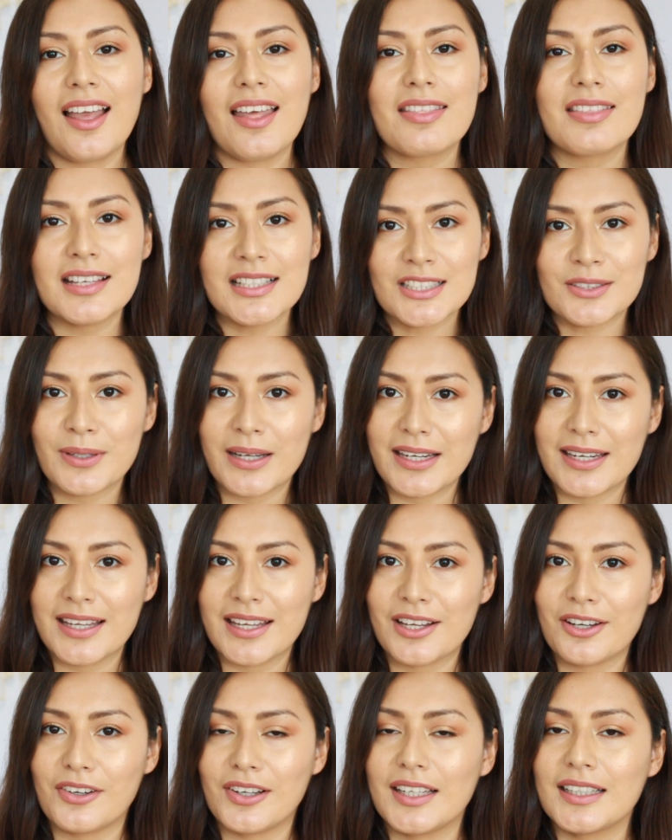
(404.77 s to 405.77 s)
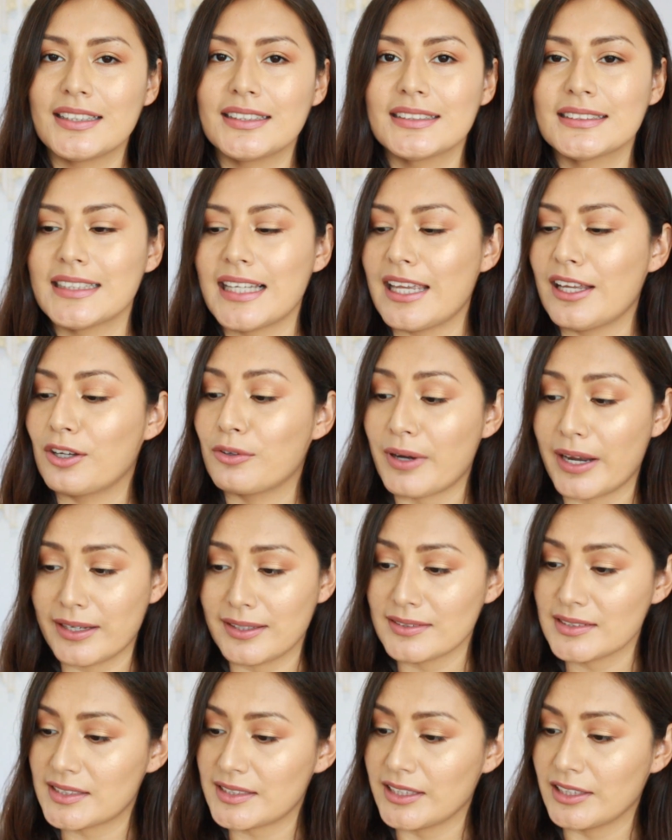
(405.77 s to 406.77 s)
This right here is a great
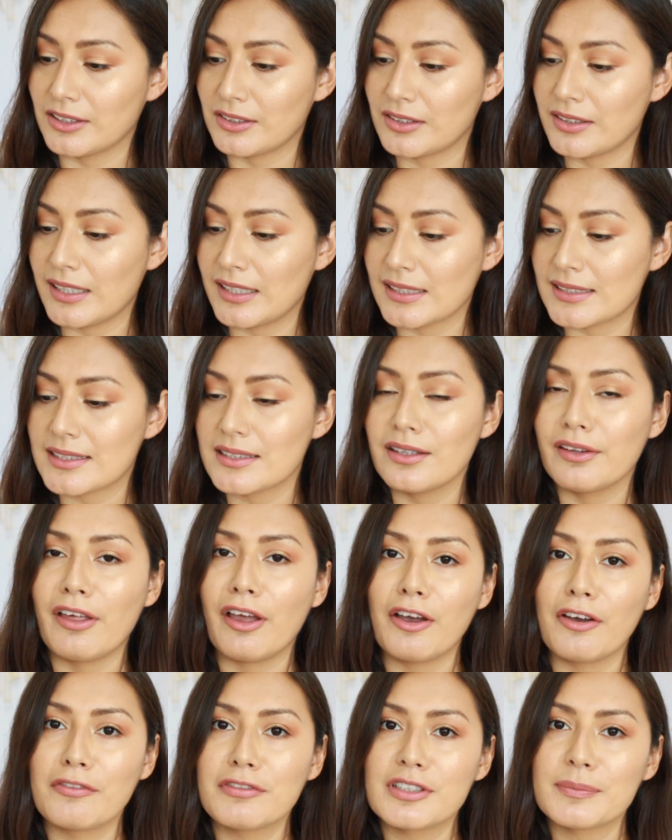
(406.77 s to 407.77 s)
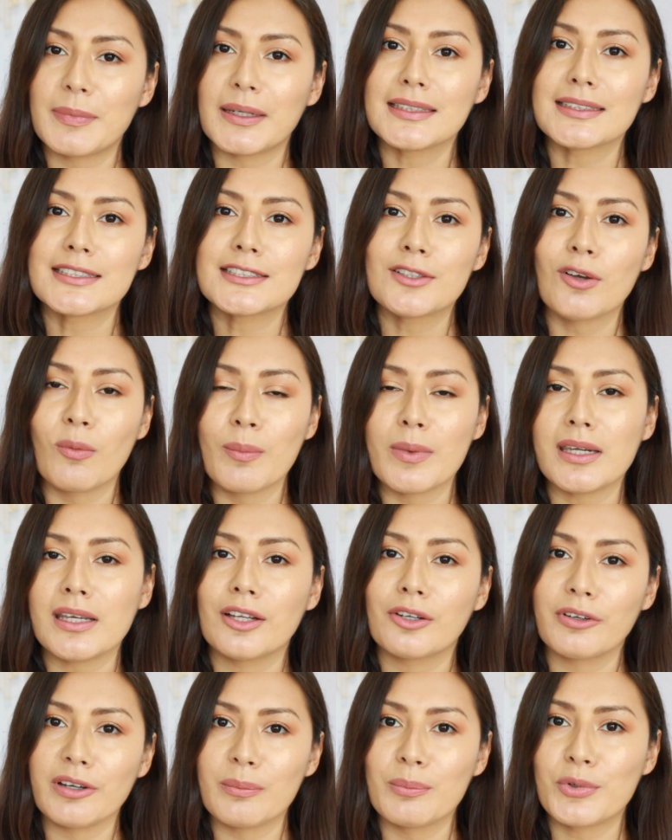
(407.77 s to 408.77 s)
concealer. It's loved by so
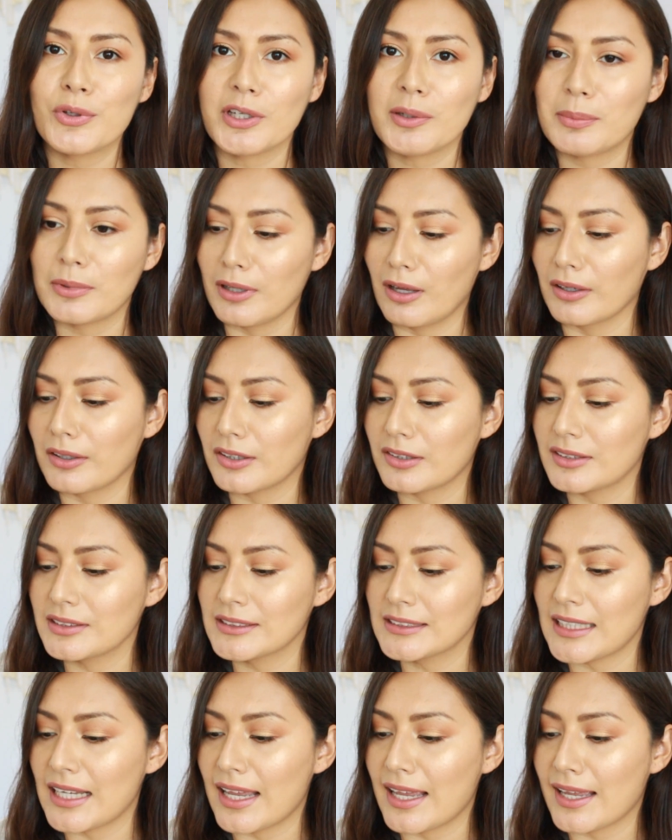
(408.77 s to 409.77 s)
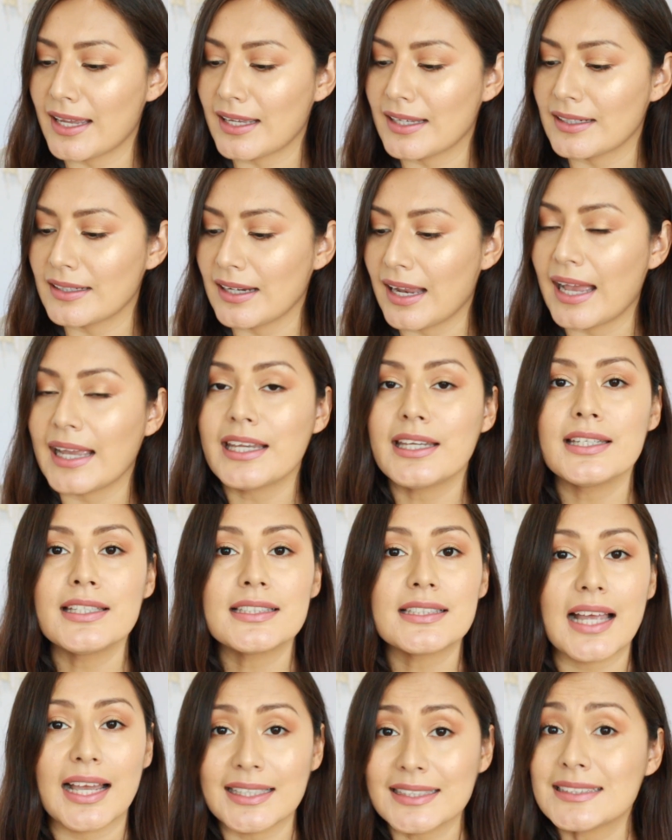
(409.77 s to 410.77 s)
many green beauty bloggers, and
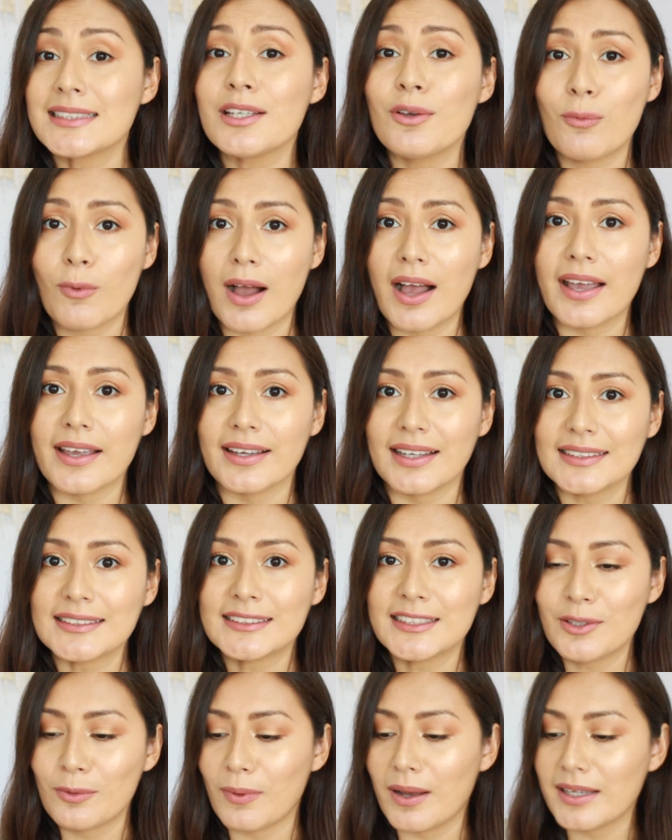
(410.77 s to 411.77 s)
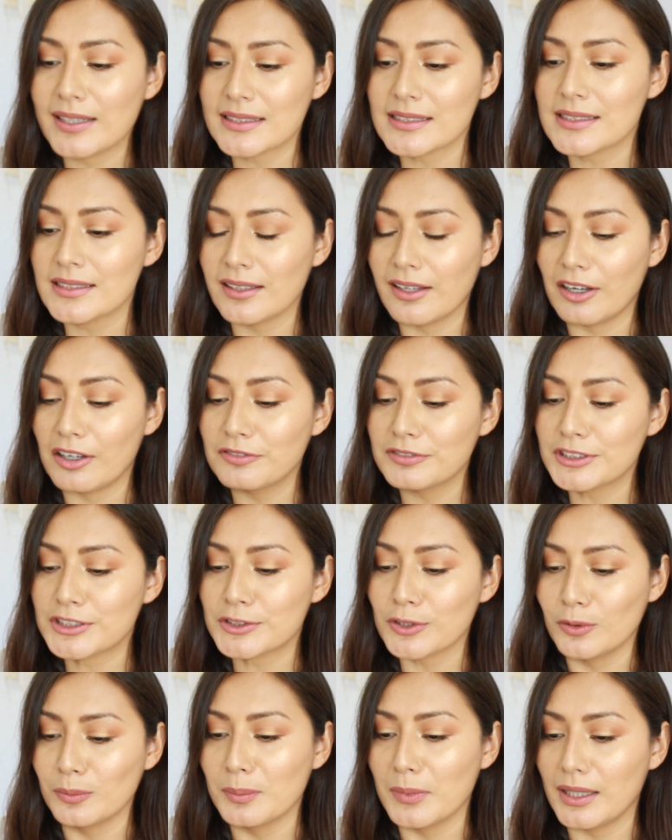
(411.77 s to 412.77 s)
I see why. I see why it's loved
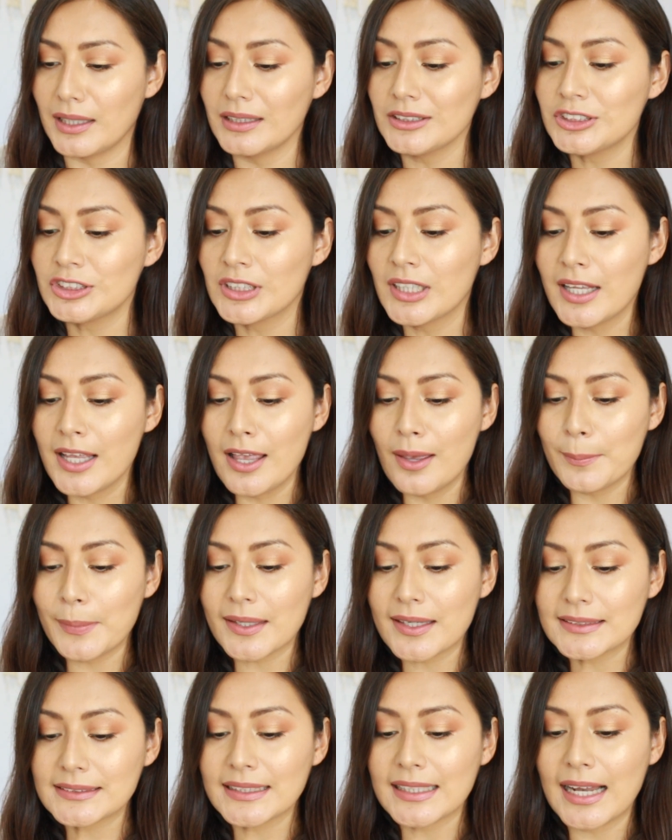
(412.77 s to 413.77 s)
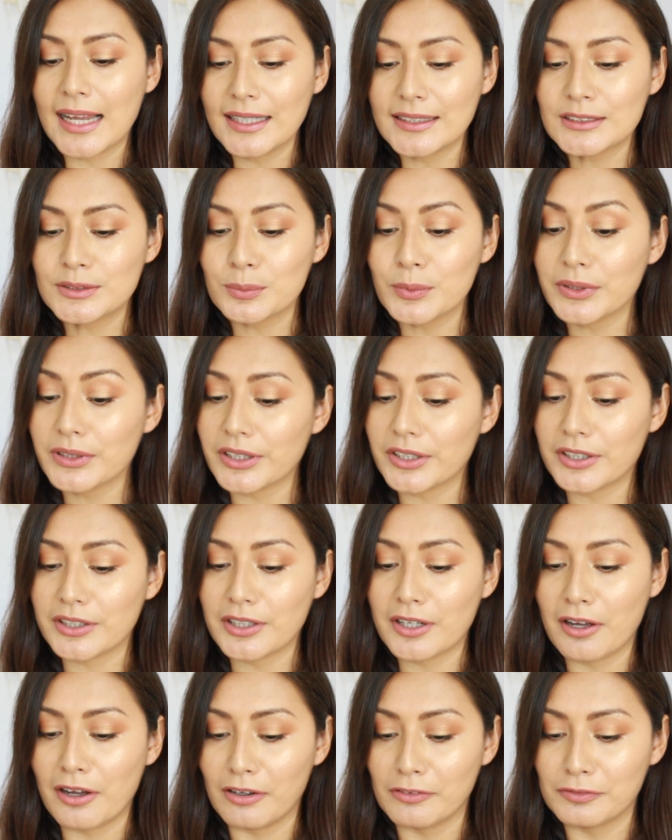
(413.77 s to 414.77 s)
so much, because it has really
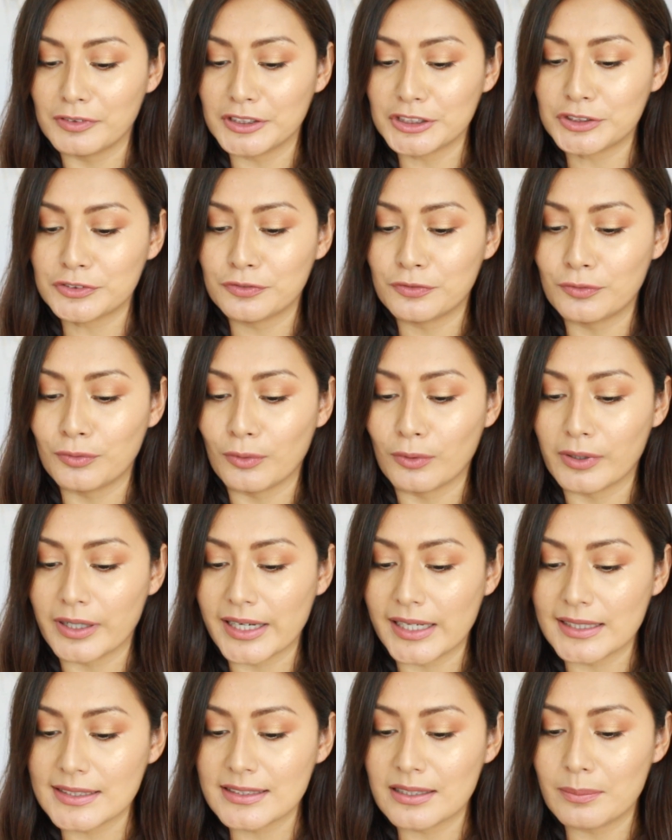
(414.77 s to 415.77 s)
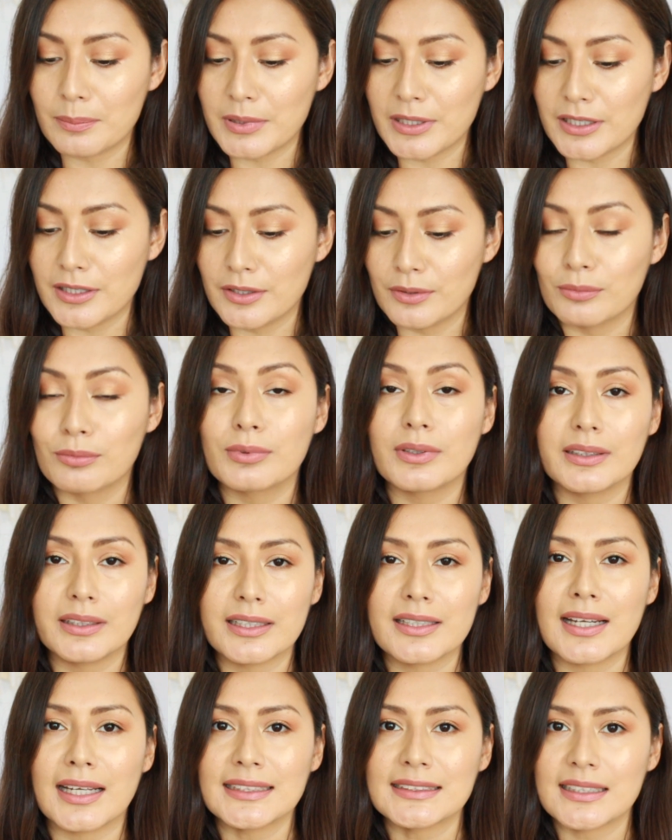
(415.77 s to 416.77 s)
good coverage for it to be
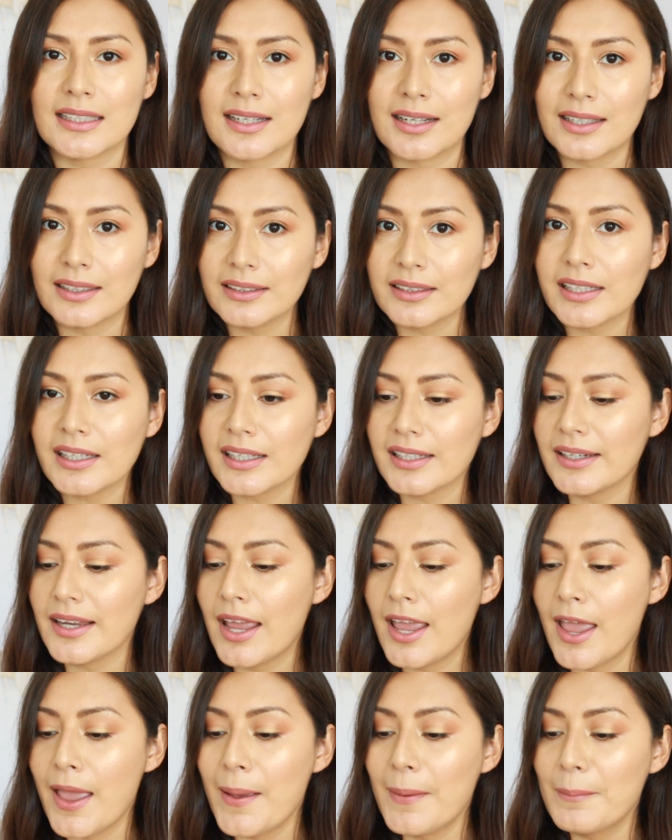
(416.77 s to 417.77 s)
really nice and clean.